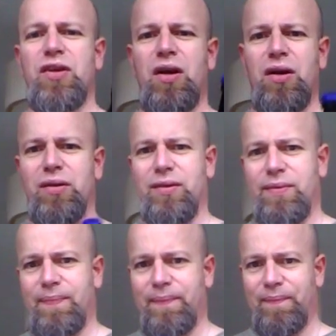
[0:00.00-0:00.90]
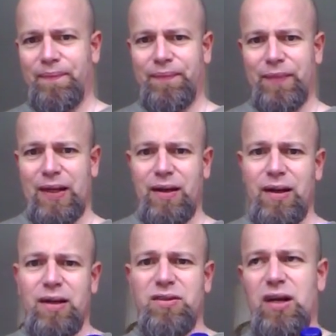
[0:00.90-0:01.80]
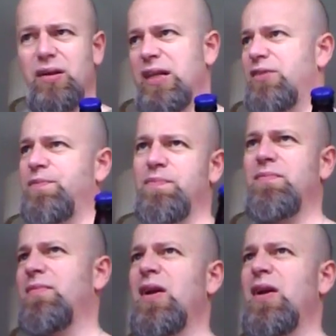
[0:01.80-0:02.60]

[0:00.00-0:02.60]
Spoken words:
and returned. So these